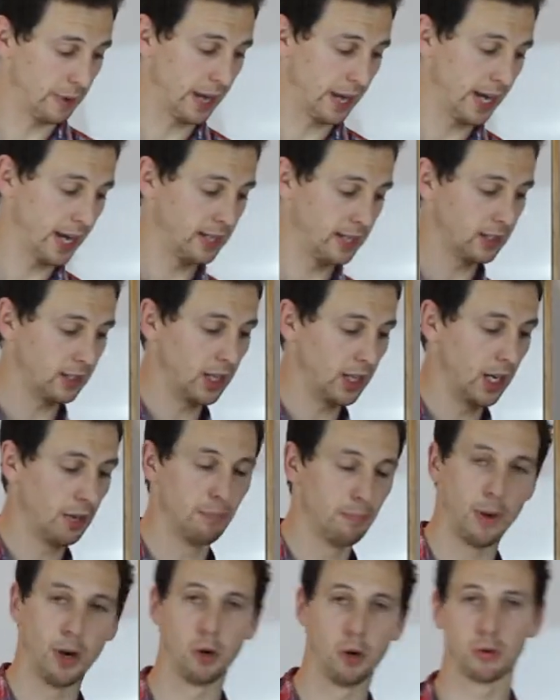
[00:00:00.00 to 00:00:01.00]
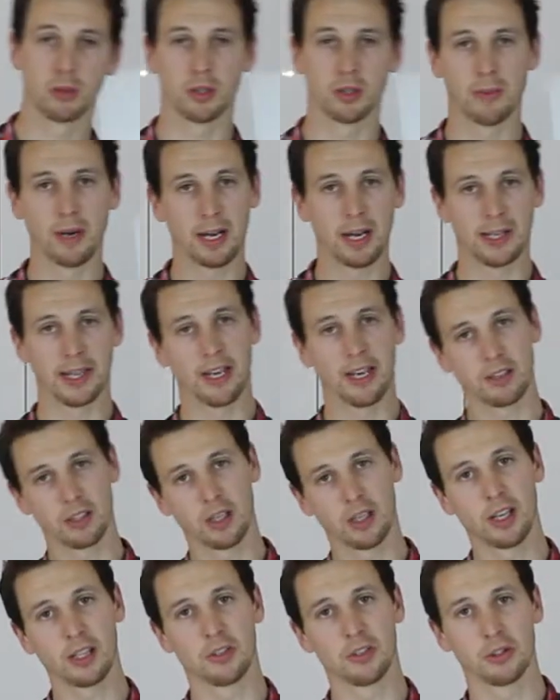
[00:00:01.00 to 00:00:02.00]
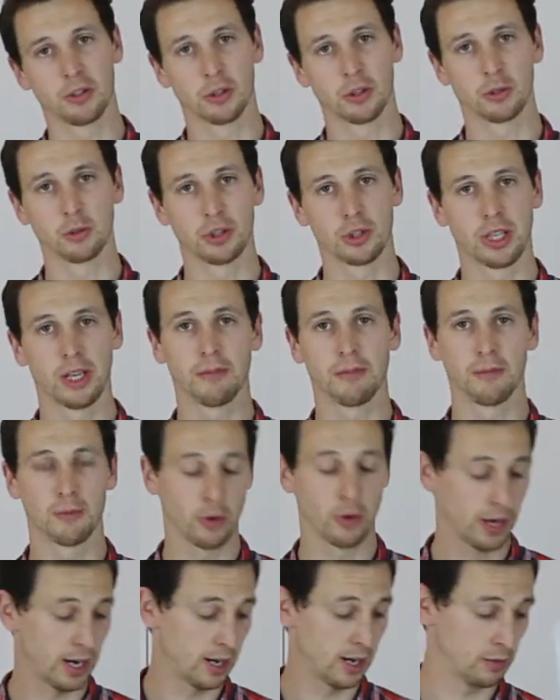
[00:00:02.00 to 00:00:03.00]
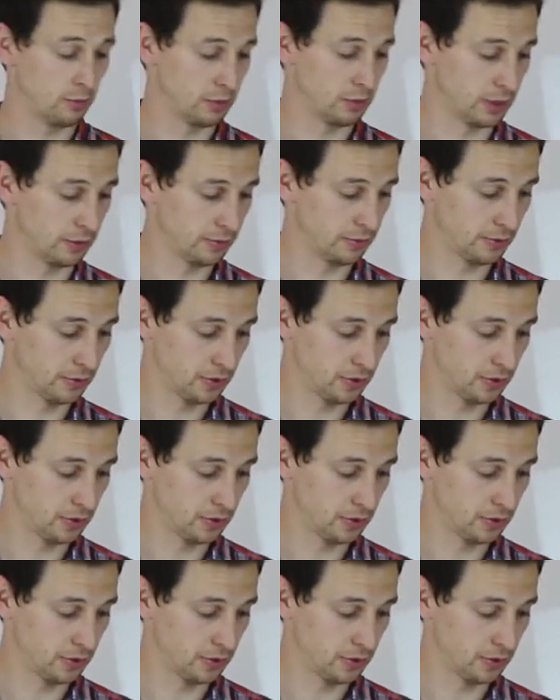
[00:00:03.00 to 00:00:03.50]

and a bowl to mark out a nice circle shape for our wreath.